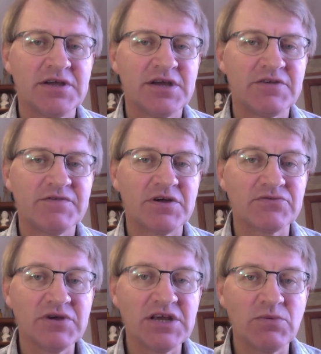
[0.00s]
and felt
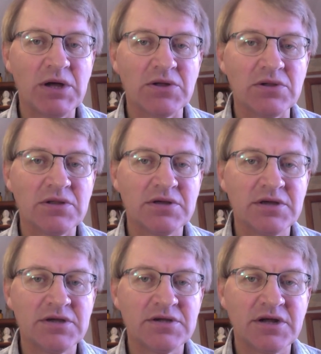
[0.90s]
really well,
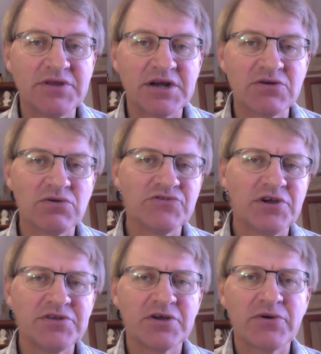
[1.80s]
and then it all
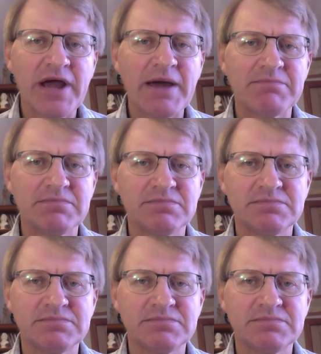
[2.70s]
turned to crap.